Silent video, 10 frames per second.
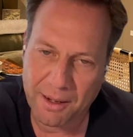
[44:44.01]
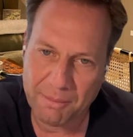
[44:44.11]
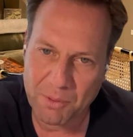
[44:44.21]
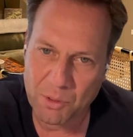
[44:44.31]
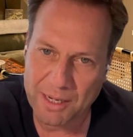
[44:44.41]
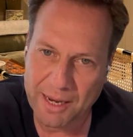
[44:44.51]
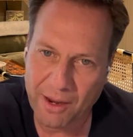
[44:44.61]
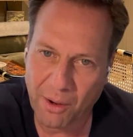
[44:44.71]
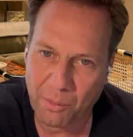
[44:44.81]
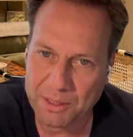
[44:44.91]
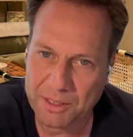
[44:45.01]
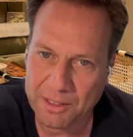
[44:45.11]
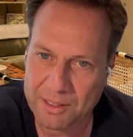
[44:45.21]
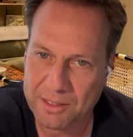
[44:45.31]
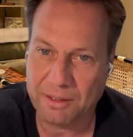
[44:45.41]
using AI, which
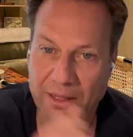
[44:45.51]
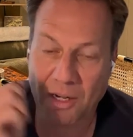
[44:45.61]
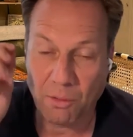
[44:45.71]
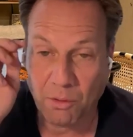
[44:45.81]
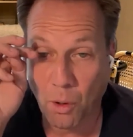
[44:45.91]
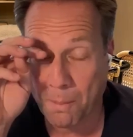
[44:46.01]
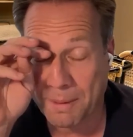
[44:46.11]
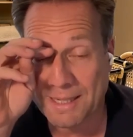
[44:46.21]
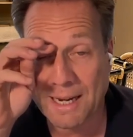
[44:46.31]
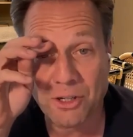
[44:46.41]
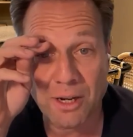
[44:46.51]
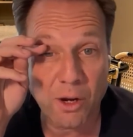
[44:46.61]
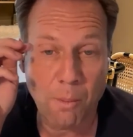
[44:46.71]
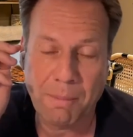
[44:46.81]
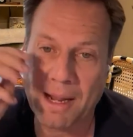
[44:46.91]
is computationally
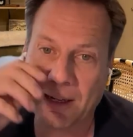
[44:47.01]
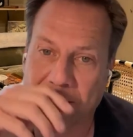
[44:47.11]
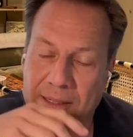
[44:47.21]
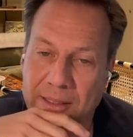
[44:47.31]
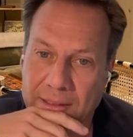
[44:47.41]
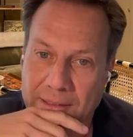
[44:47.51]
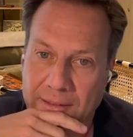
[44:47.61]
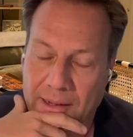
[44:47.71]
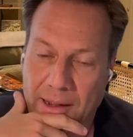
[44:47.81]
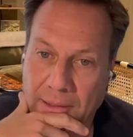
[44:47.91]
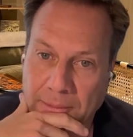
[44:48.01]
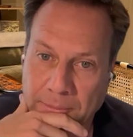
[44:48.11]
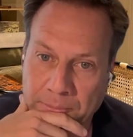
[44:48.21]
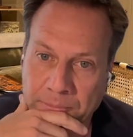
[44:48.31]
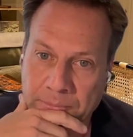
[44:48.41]
complex, um,